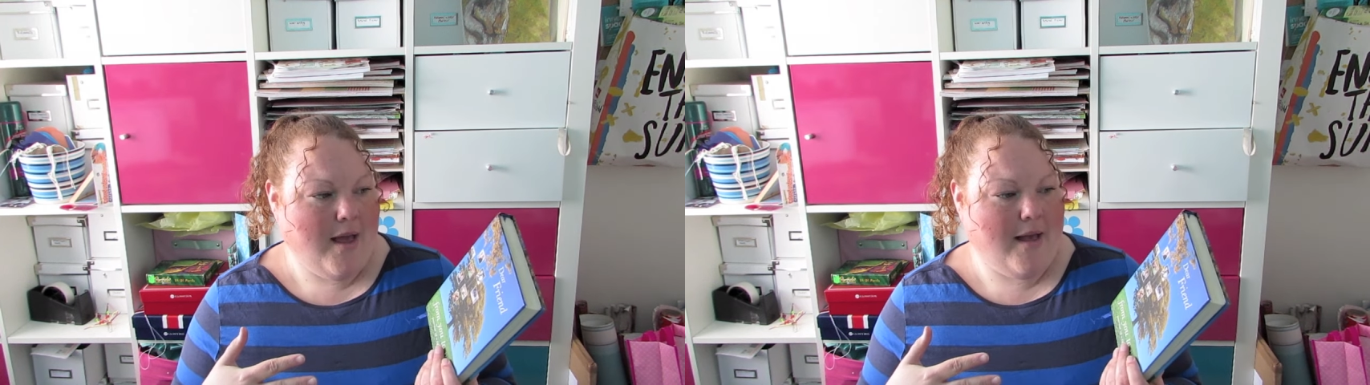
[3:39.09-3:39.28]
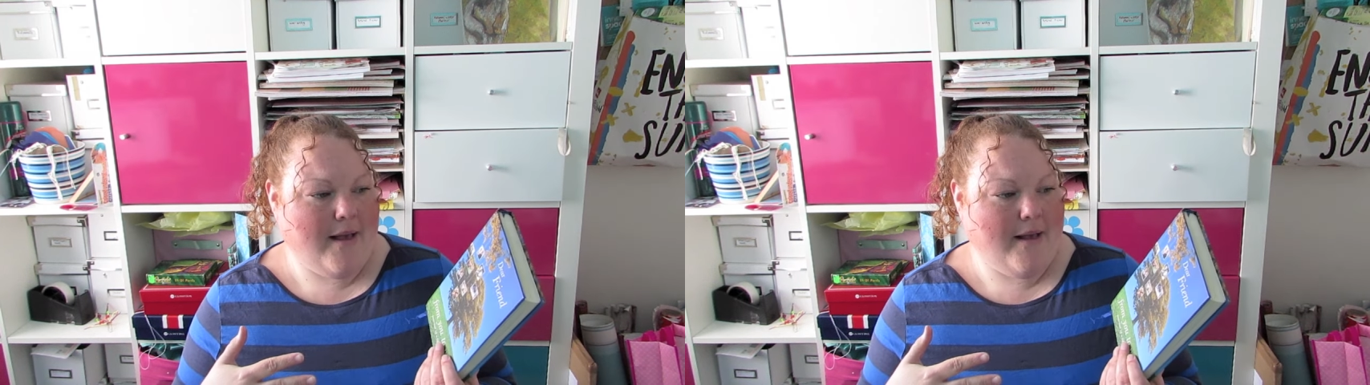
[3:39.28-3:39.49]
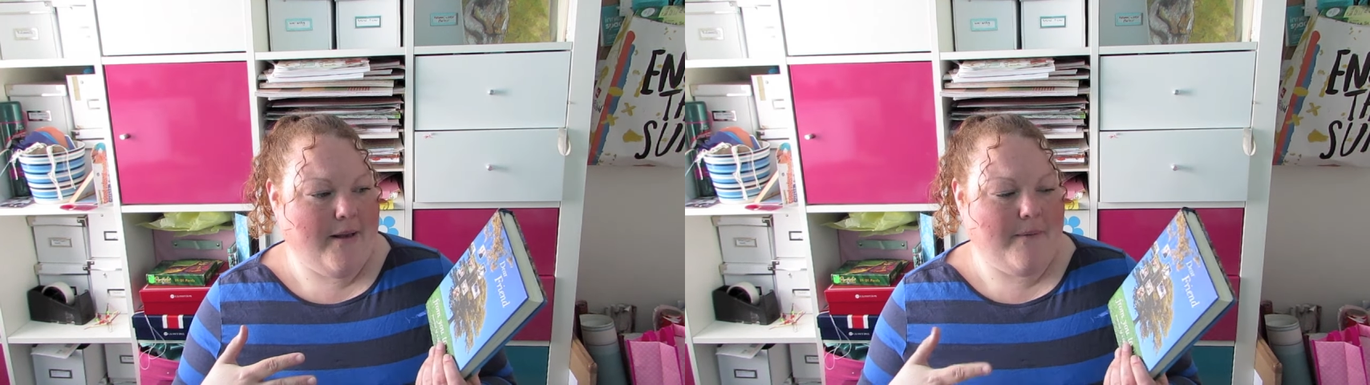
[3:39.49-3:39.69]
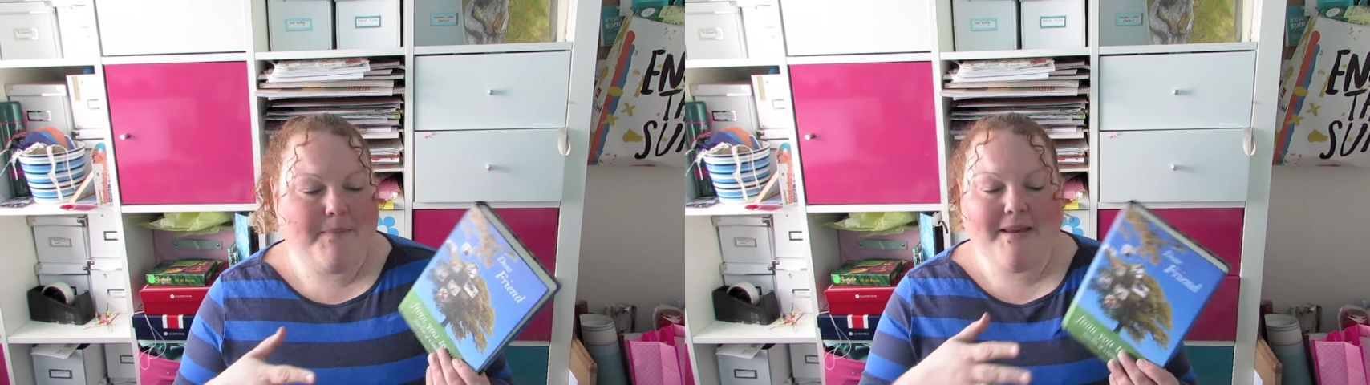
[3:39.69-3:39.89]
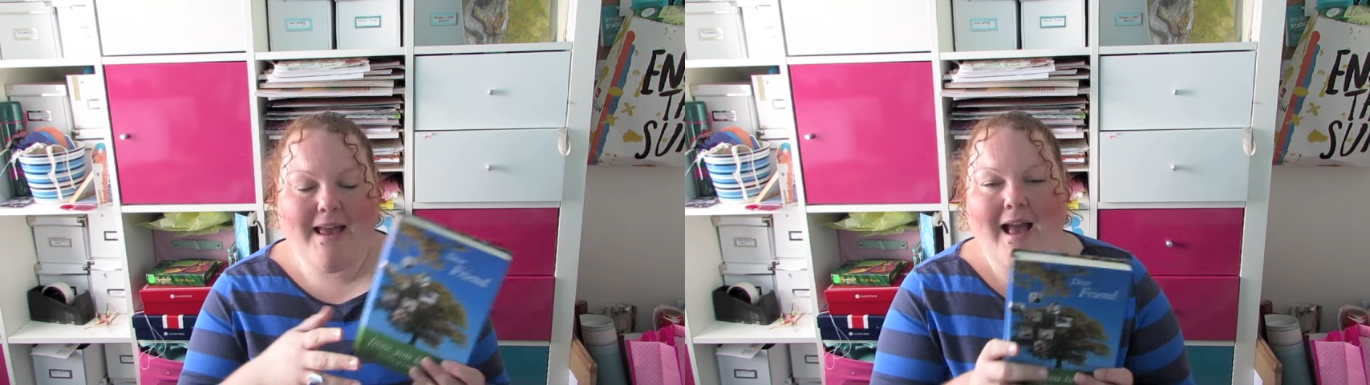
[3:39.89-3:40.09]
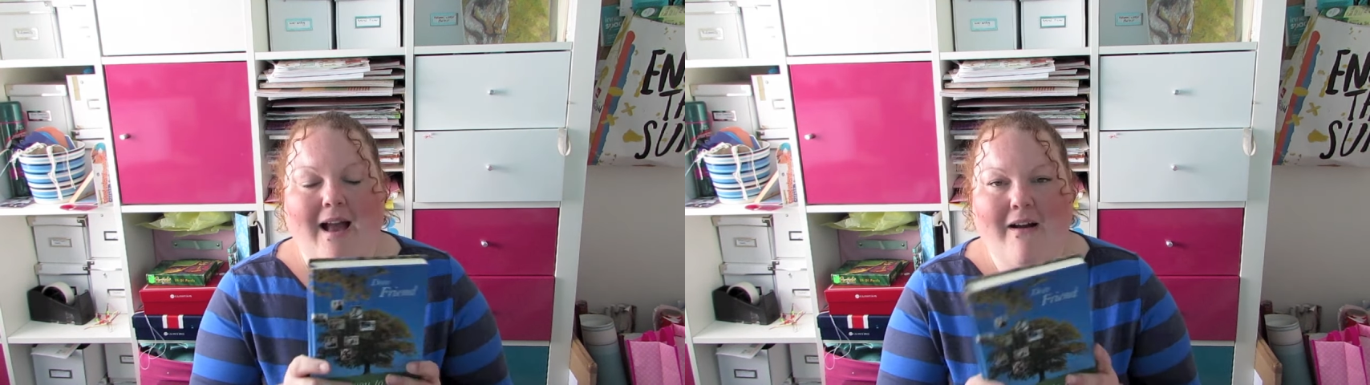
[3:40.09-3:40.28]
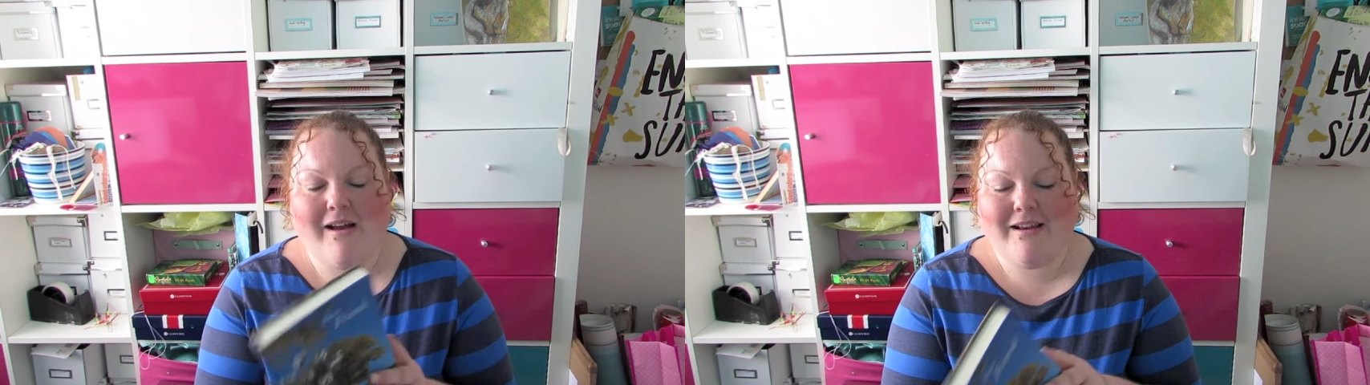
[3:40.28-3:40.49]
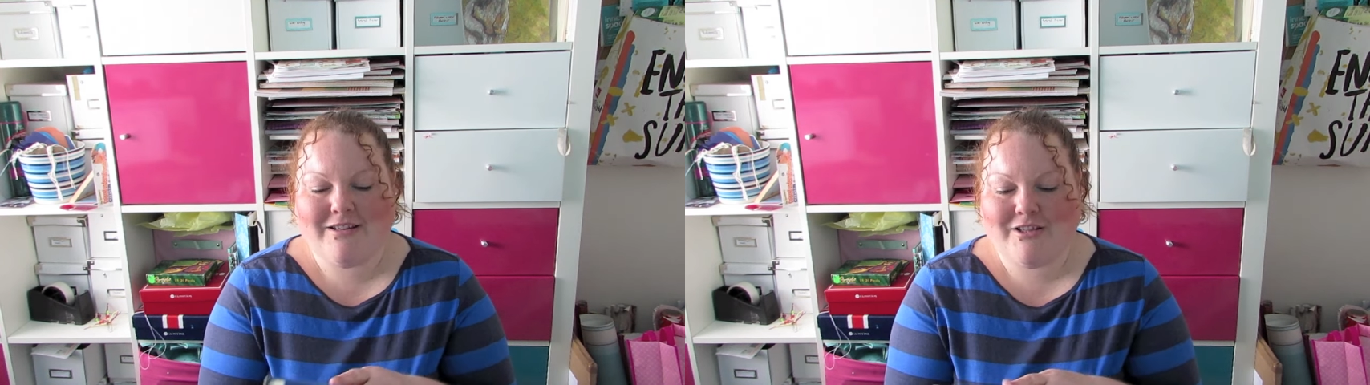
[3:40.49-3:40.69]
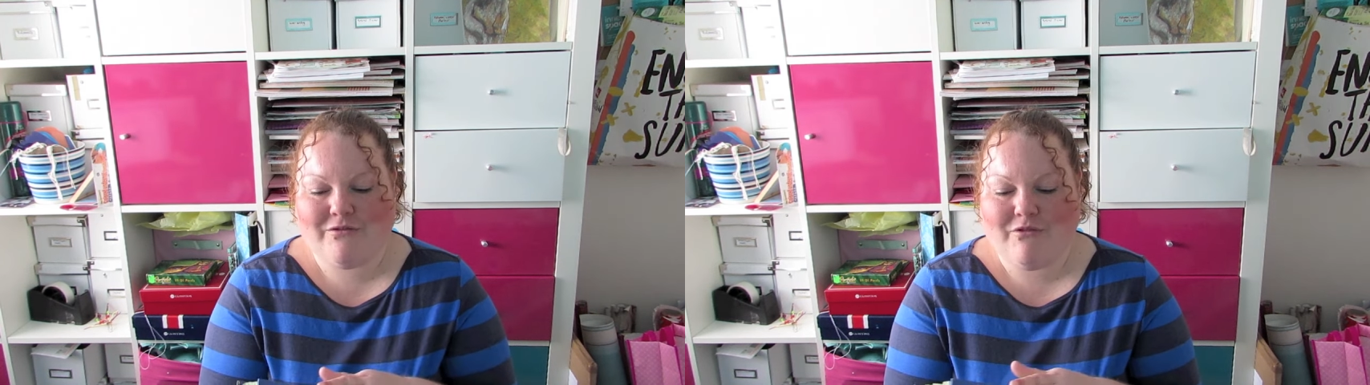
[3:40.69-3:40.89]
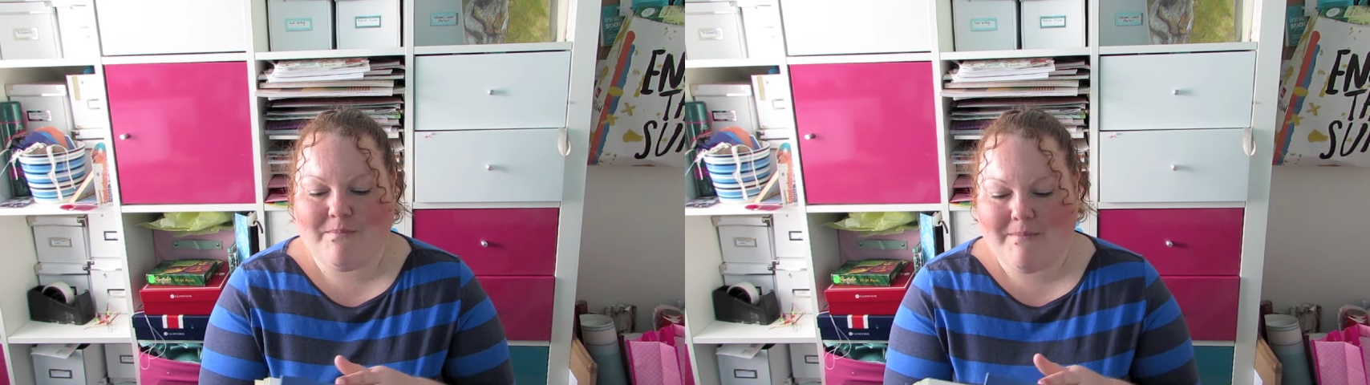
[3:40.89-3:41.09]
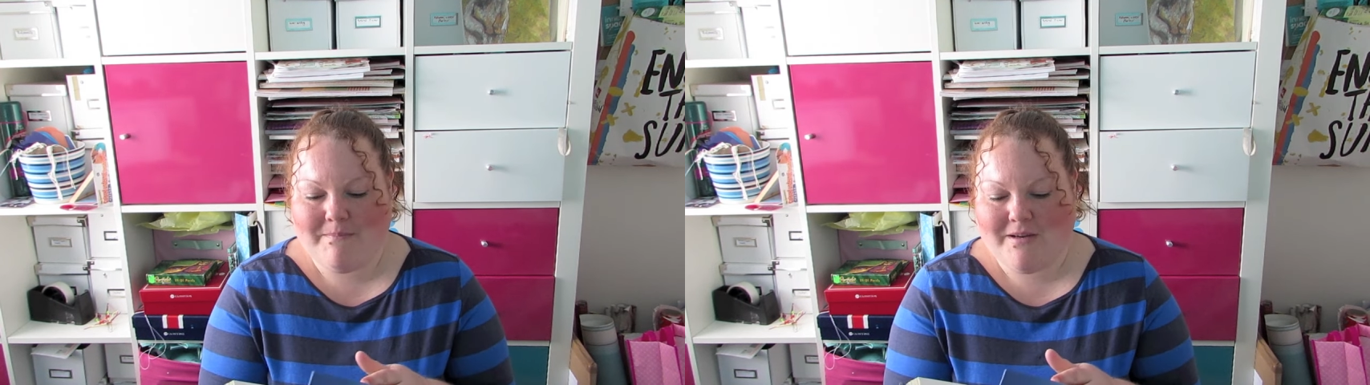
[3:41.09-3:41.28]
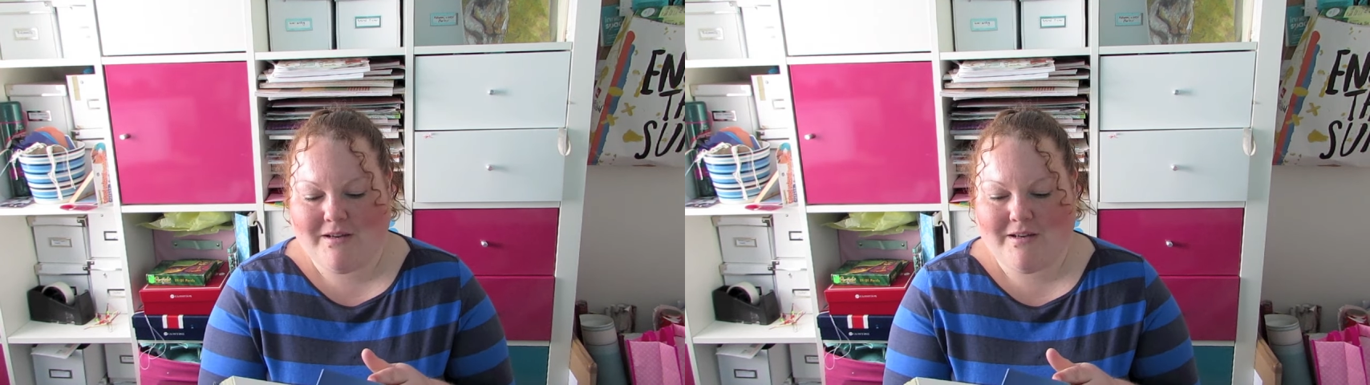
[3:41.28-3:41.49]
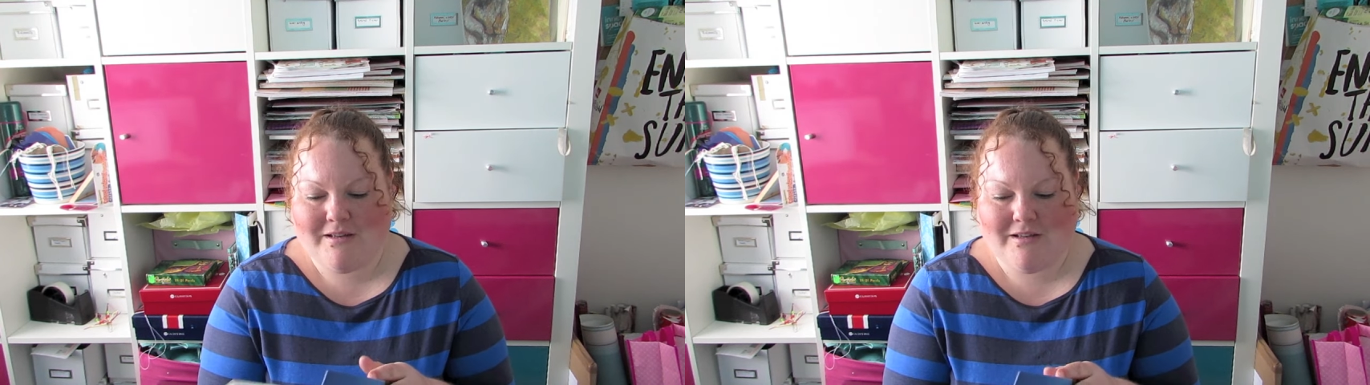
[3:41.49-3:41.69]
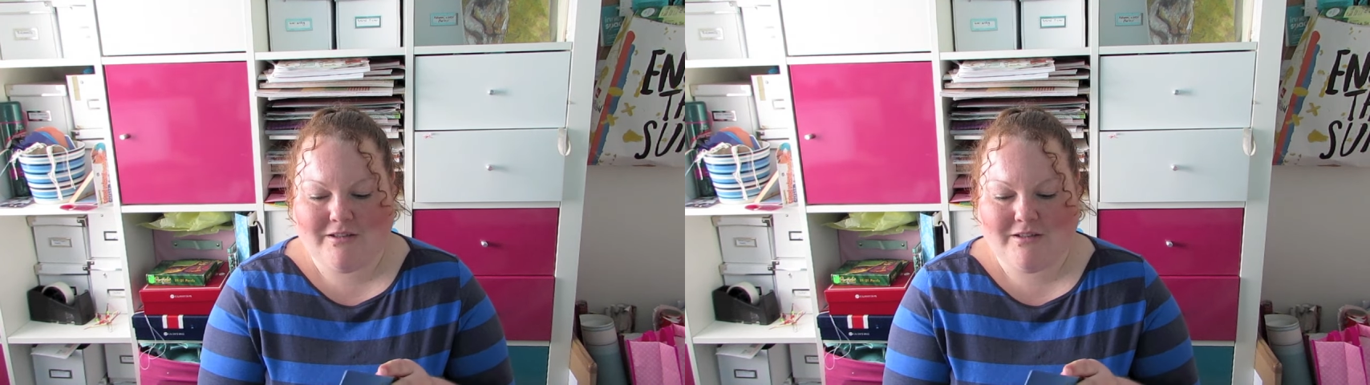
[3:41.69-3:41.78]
But yeah, I just remember